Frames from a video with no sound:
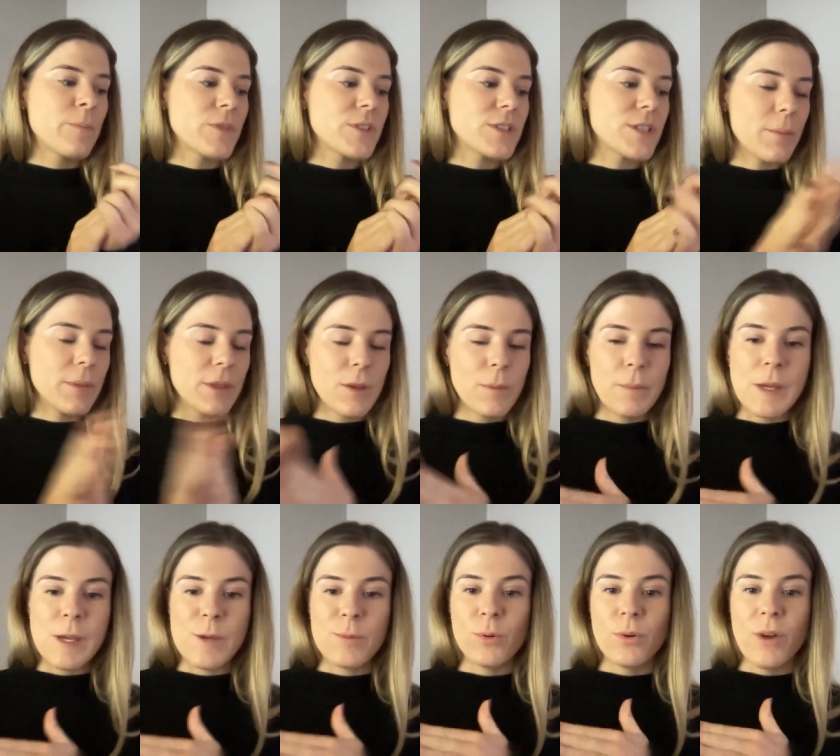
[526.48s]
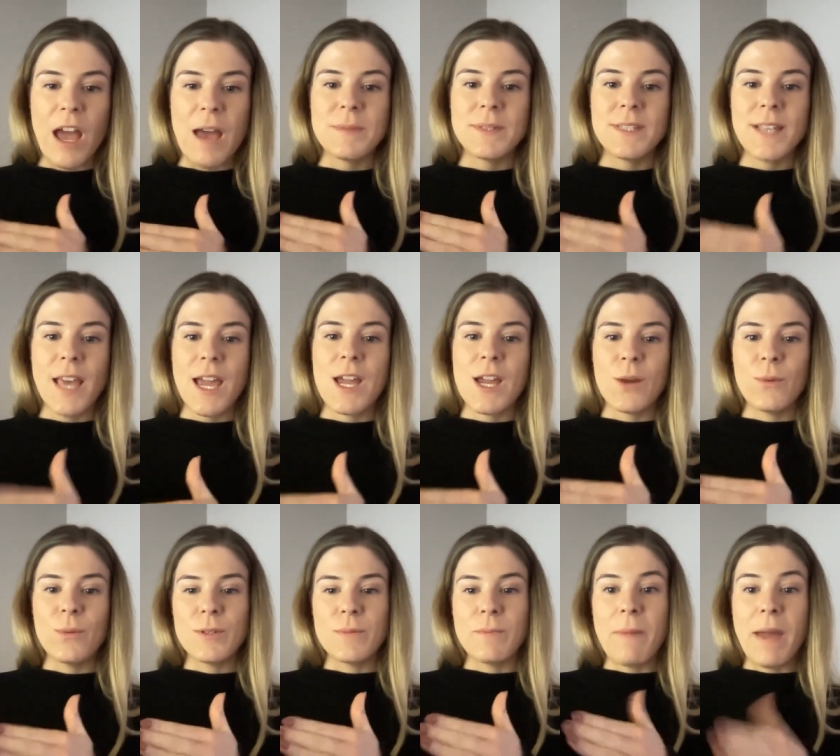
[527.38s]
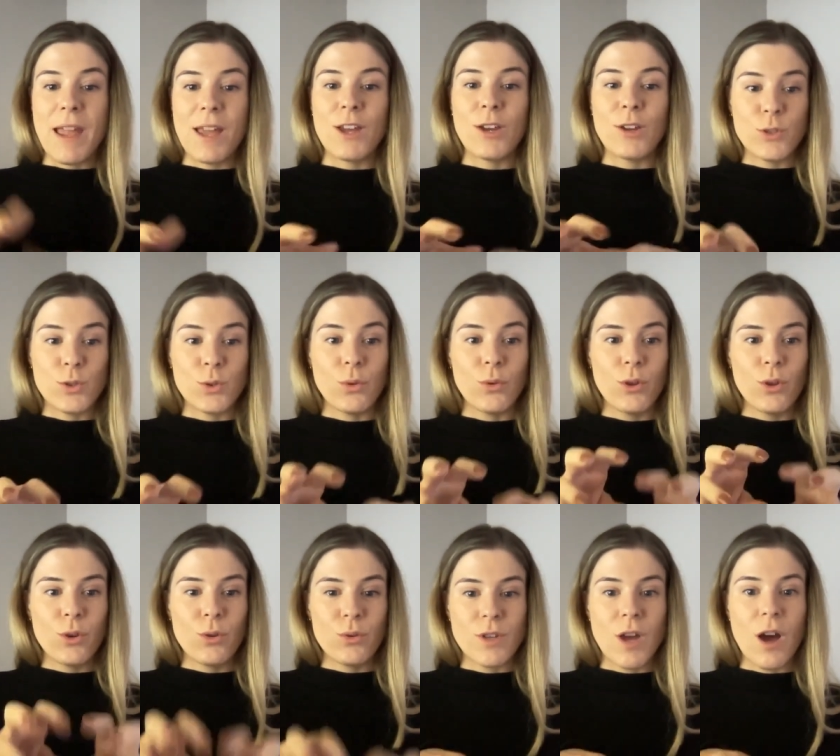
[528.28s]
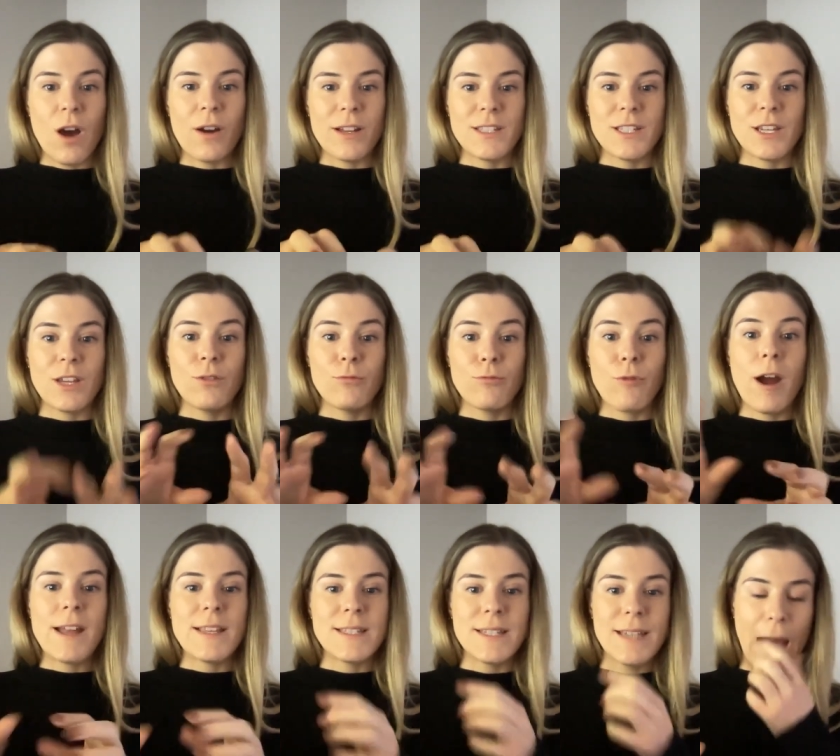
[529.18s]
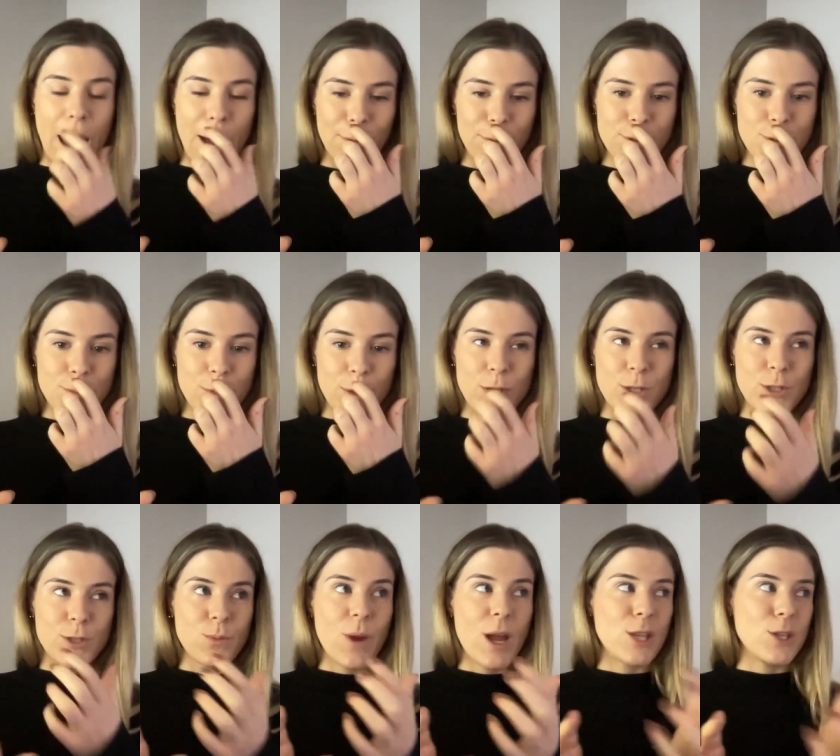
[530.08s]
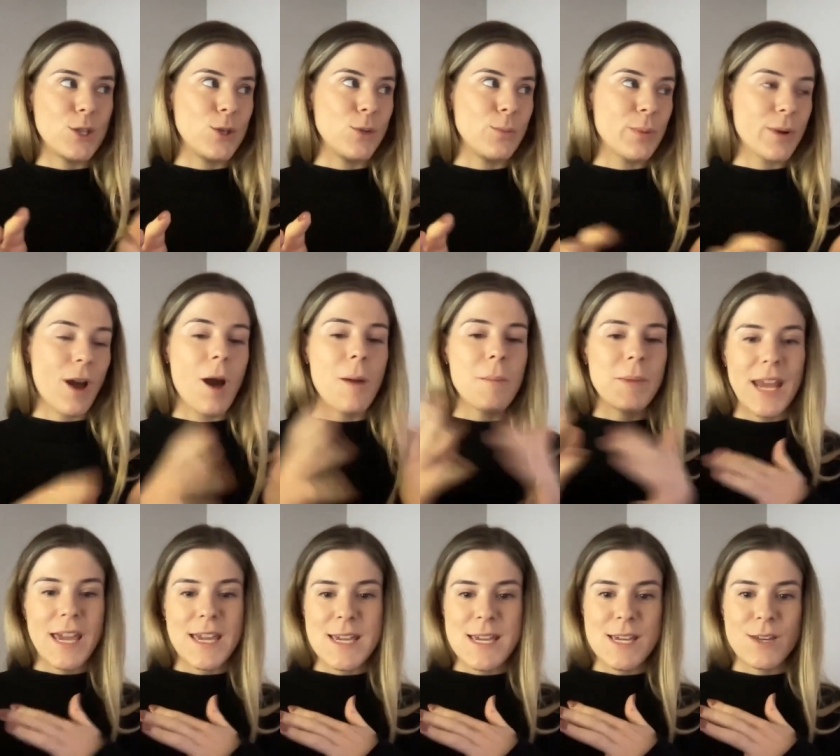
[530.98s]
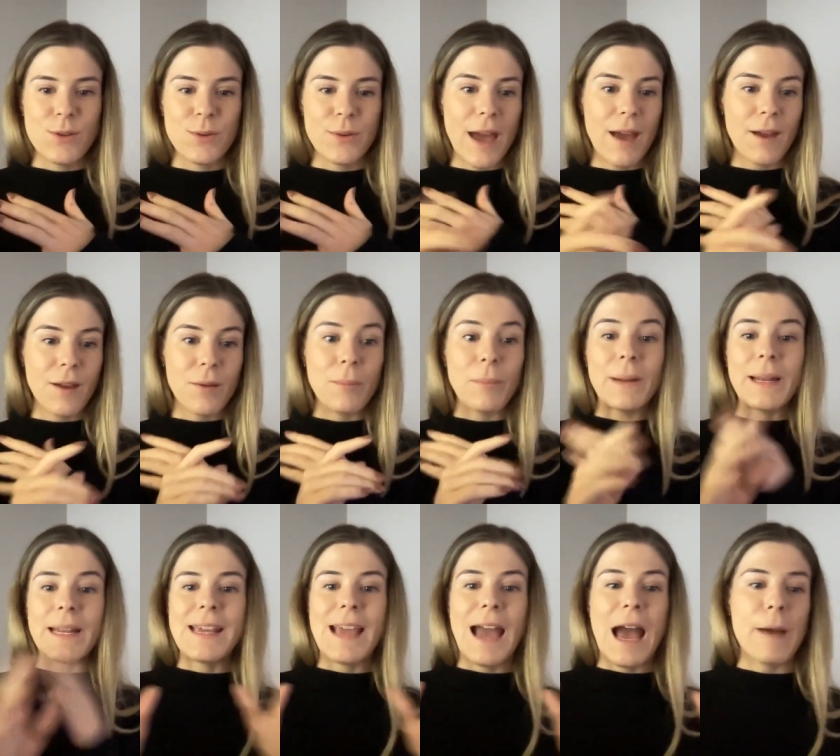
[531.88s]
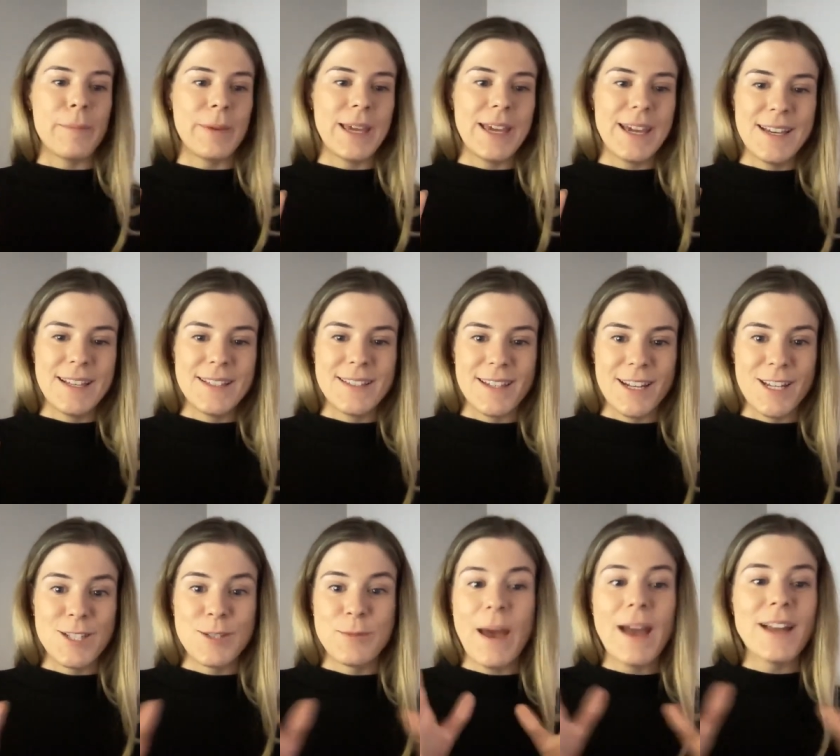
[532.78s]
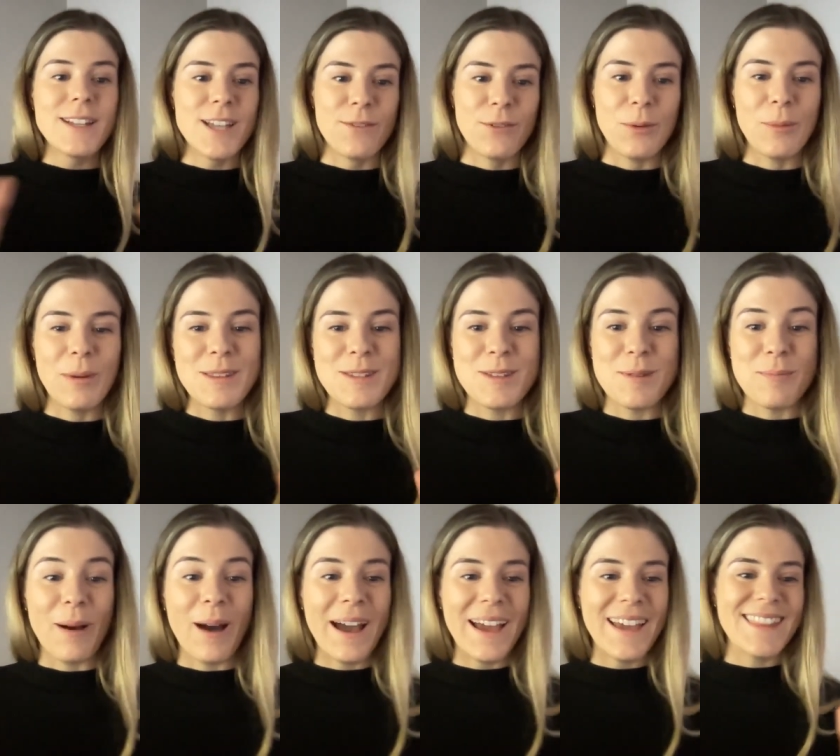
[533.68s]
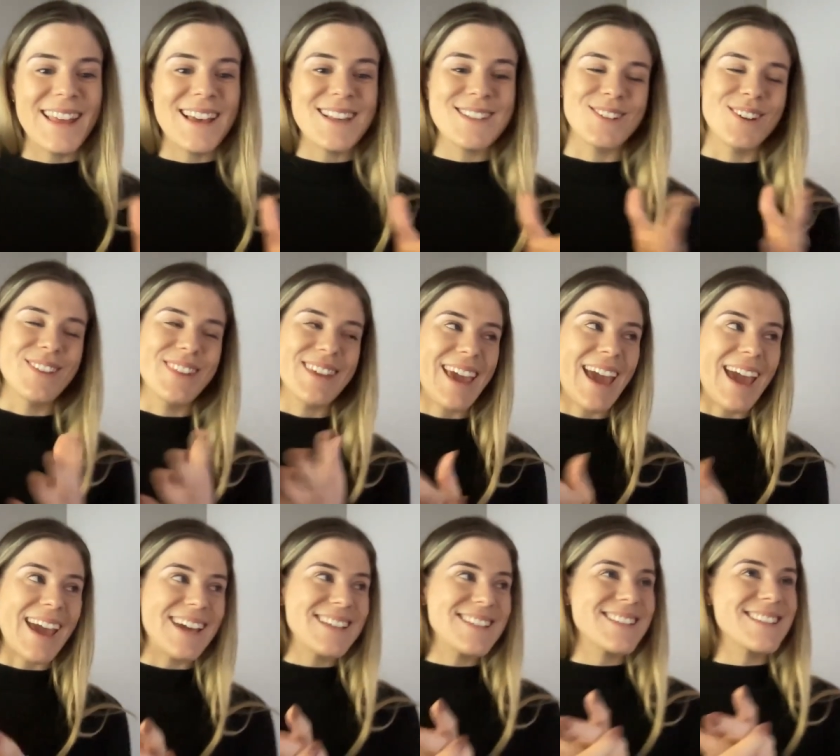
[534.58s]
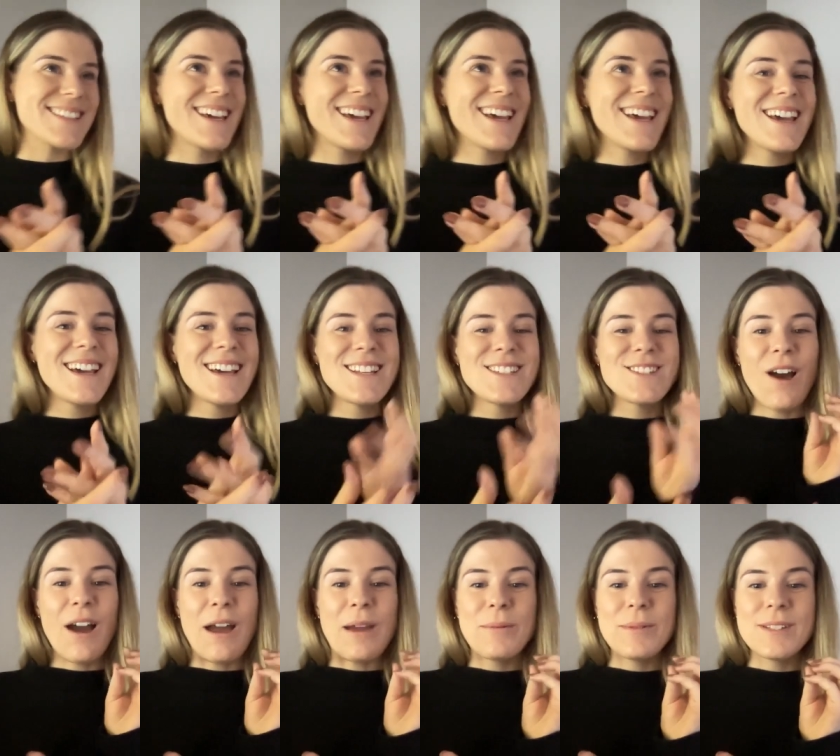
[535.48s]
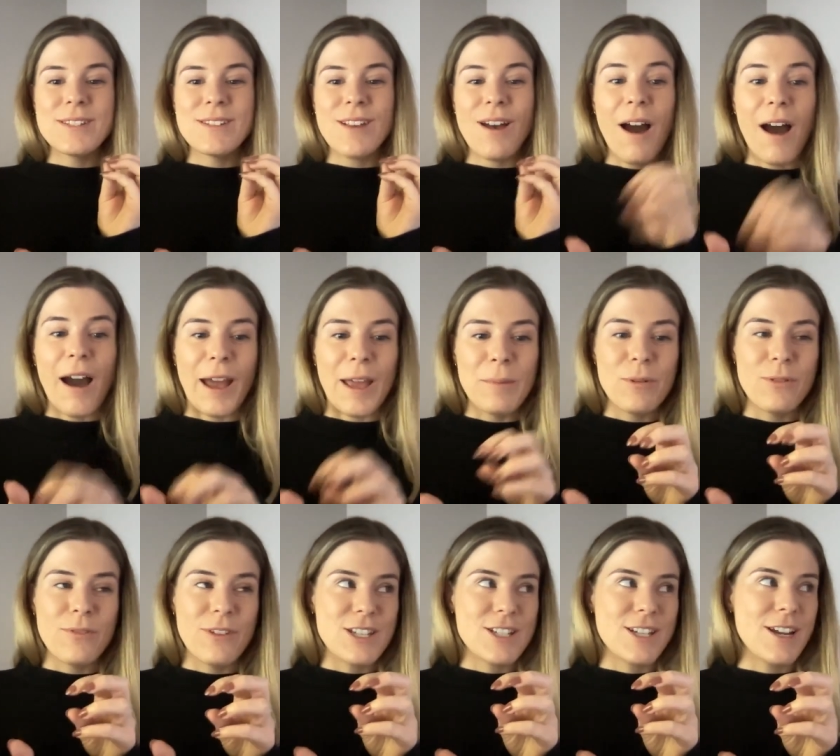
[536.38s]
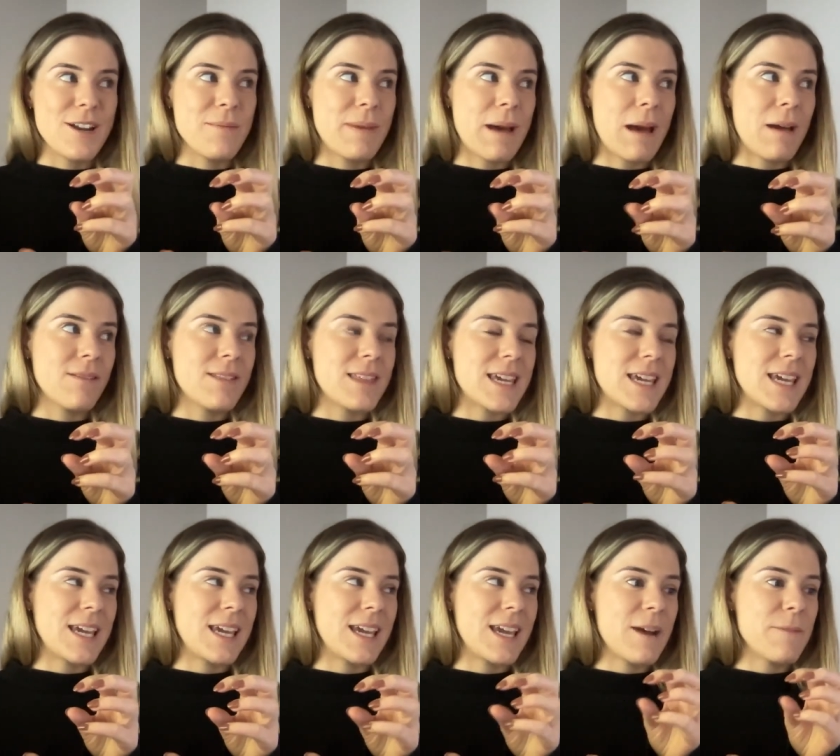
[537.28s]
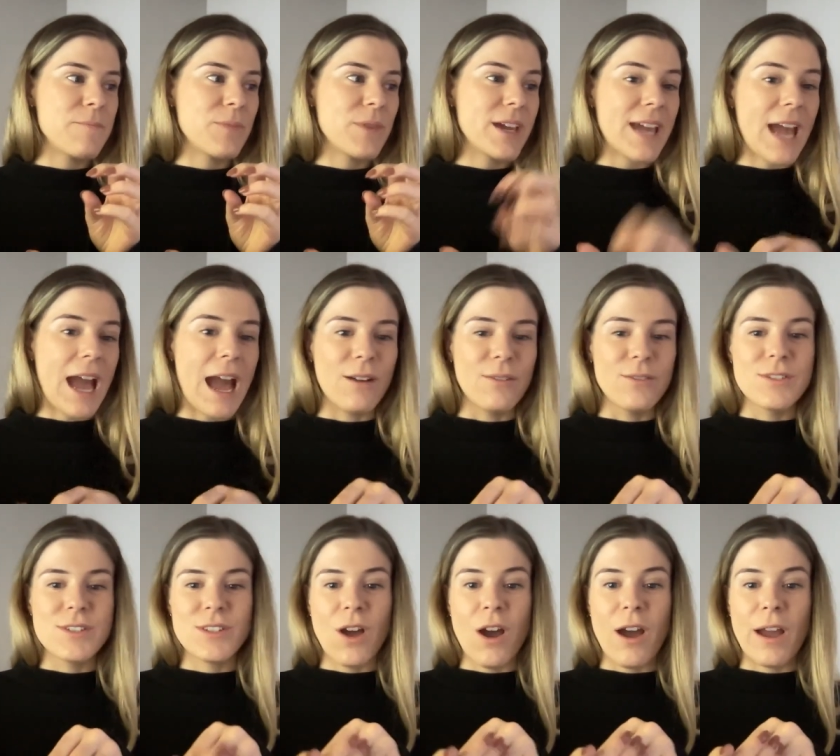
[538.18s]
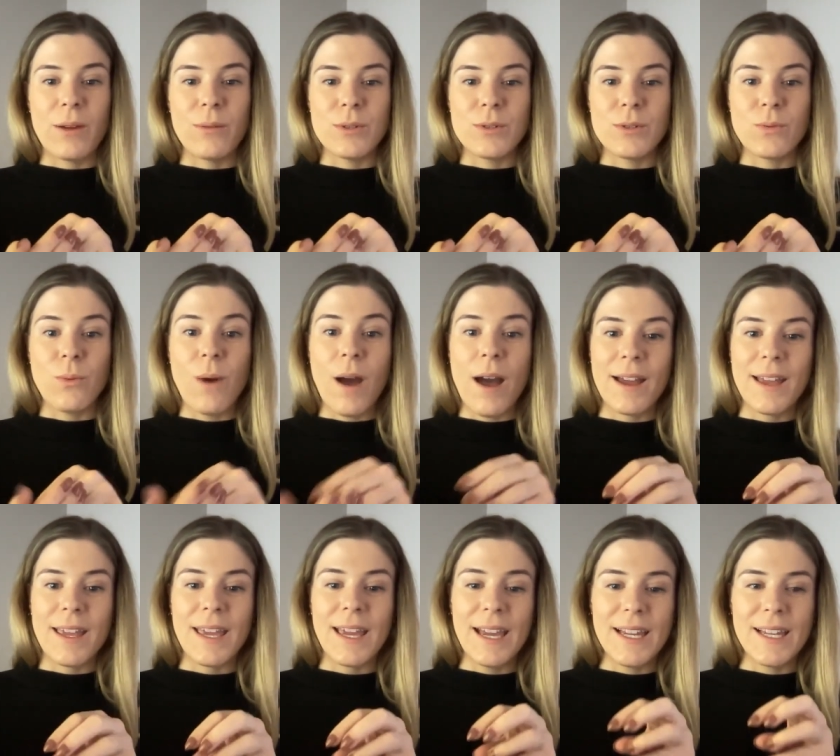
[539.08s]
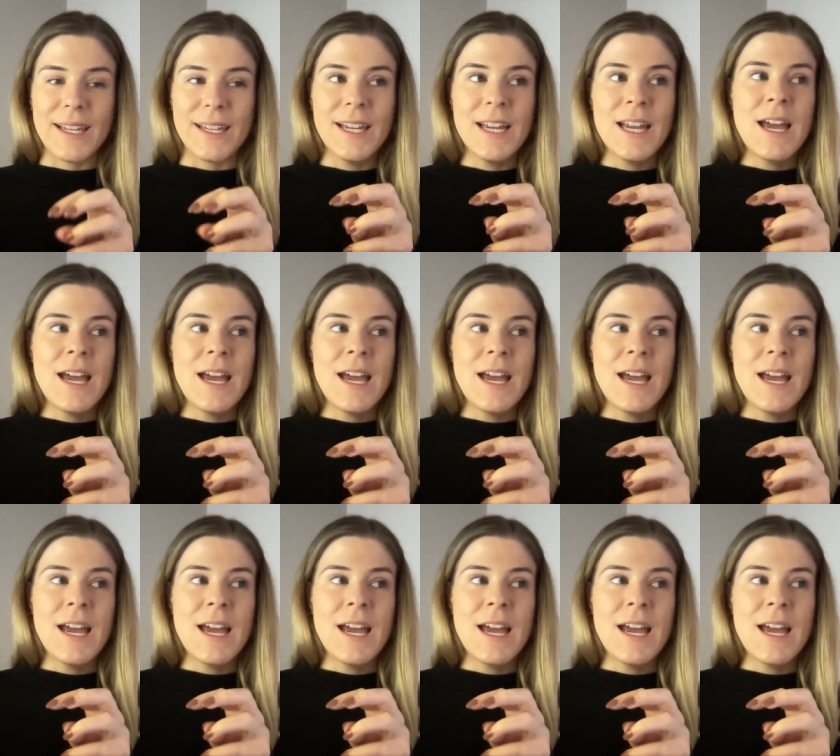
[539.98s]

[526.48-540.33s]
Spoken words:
something that people kept saying was making sure that you're targeting the right accounts, because when you become an AE, you get complete happy ears and expect everyone to buy, and that's not the case. So I was hyper vigilant about the accounts that I was working.